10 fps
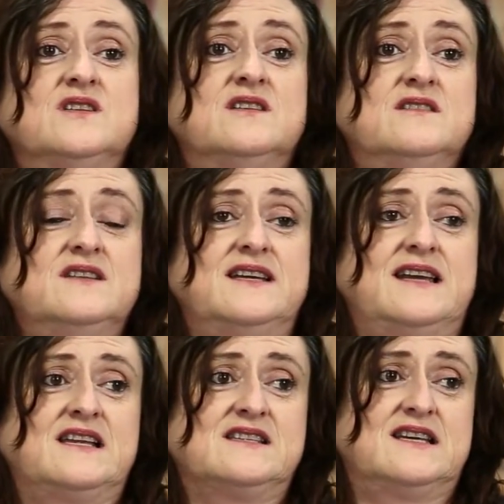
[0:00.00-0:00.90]
learn
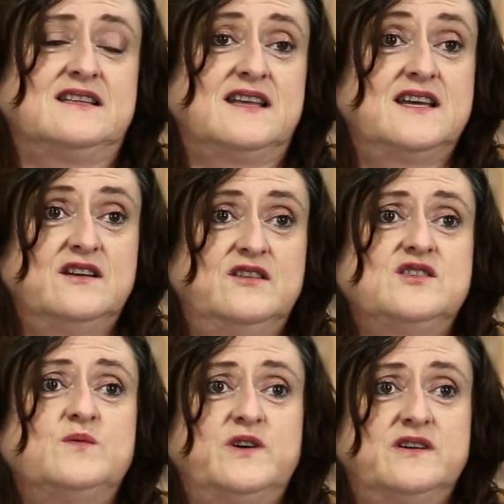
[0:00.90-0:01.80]
is that they learn
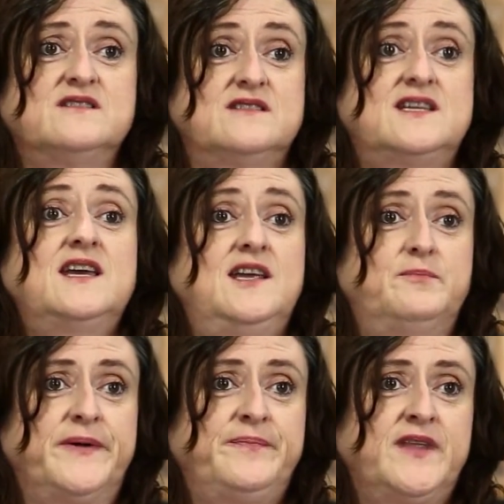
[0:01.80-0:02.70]
to work as a team.